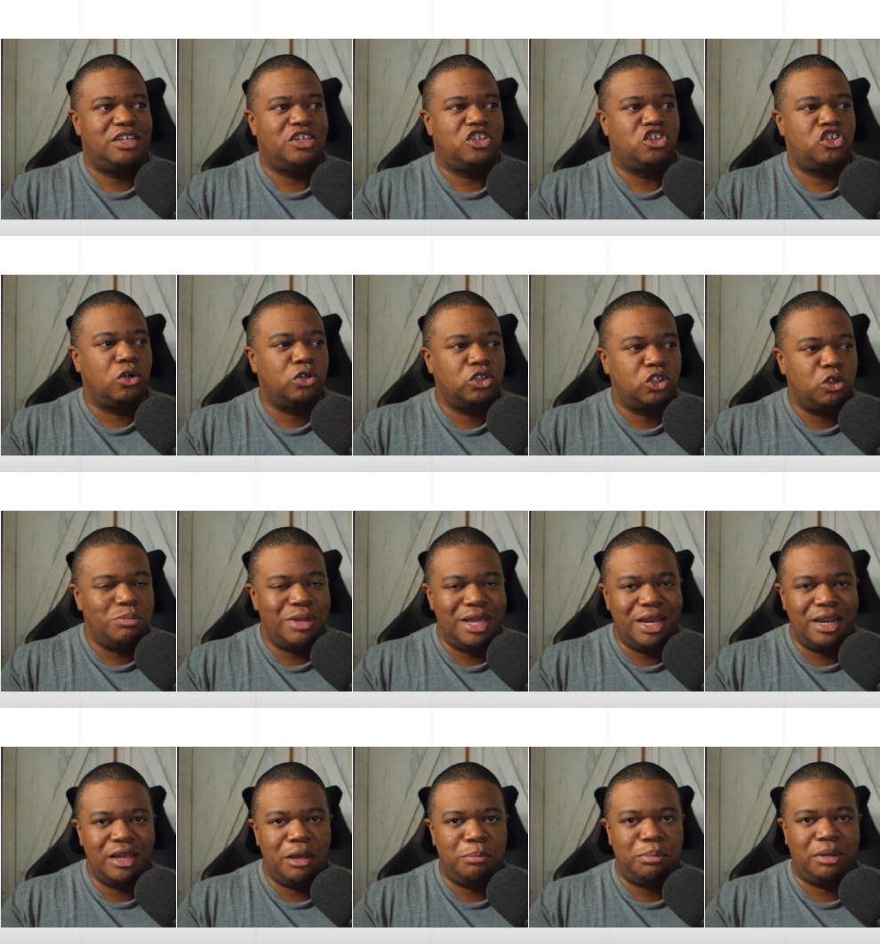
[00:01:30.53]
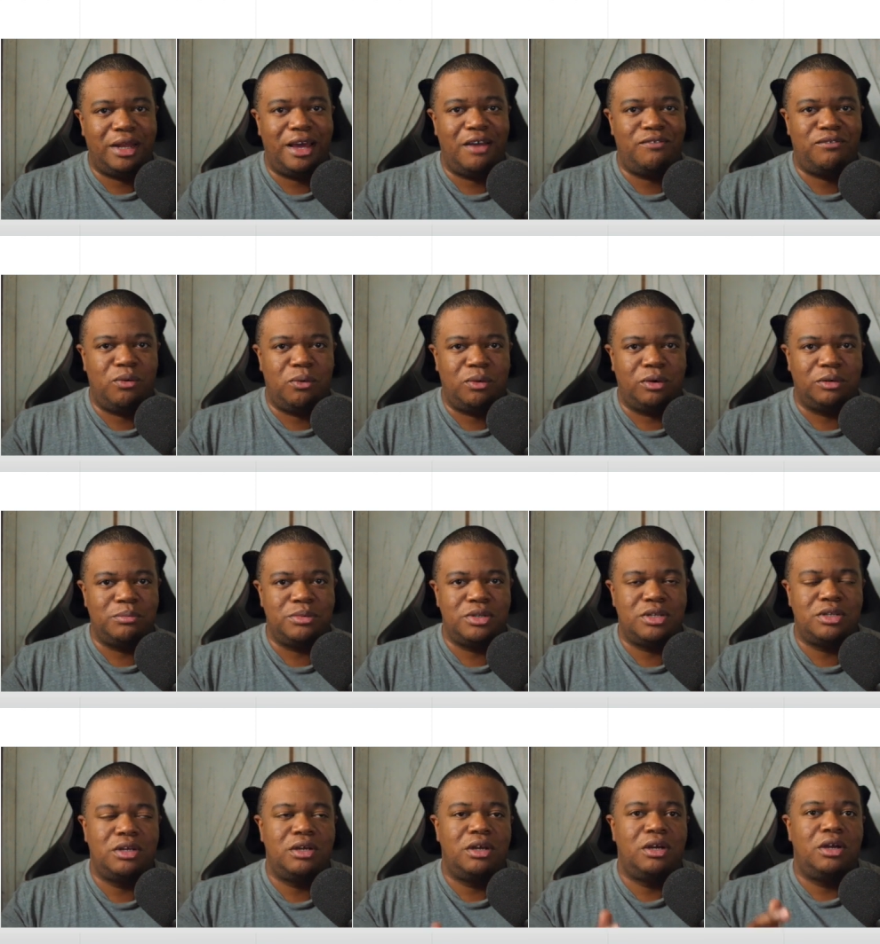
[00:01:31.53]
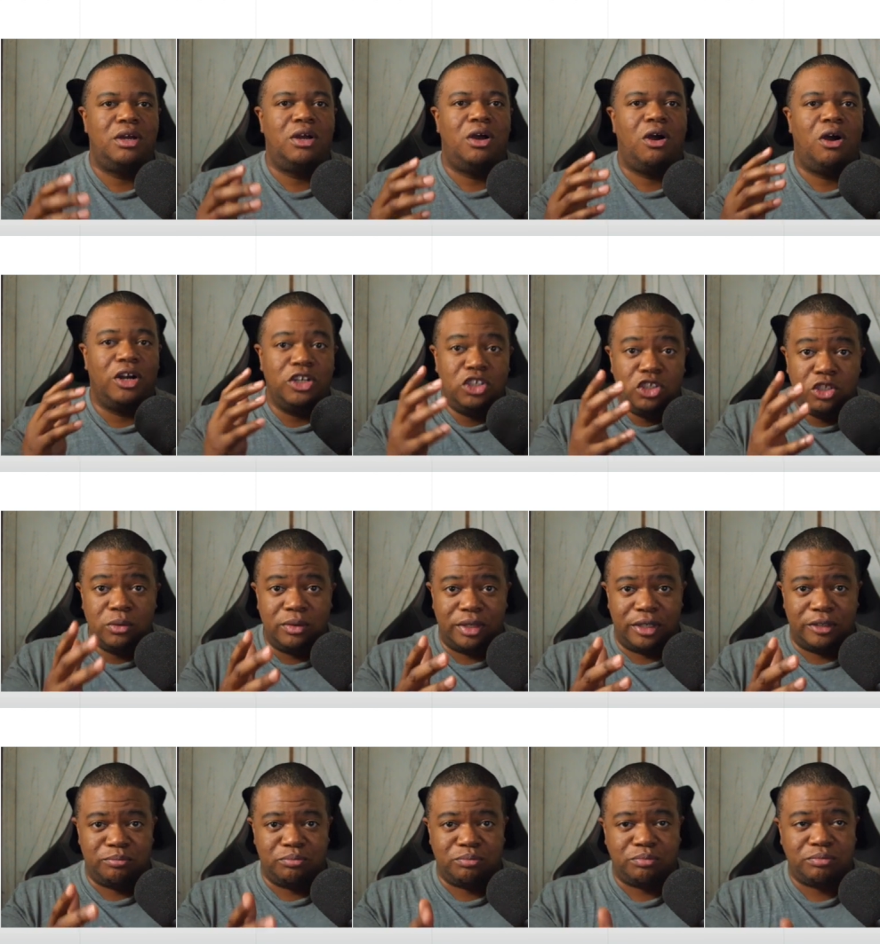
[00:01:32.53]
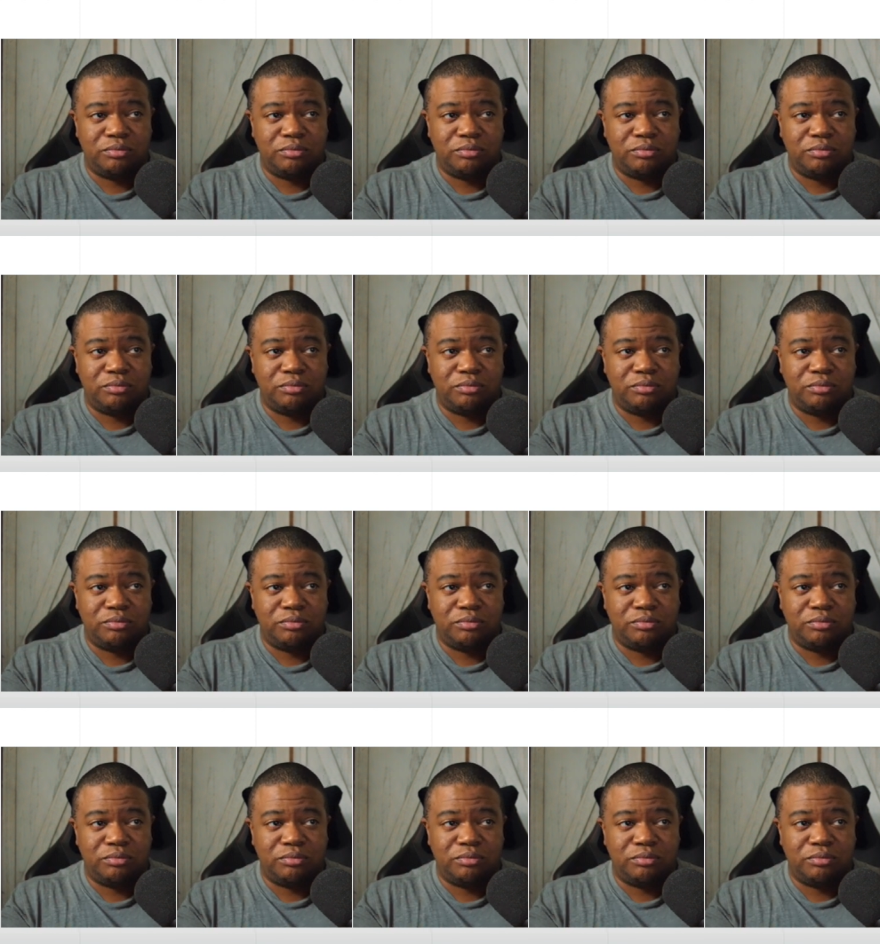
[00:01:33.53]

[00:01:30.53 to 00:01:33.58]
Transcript: social media platforms are doing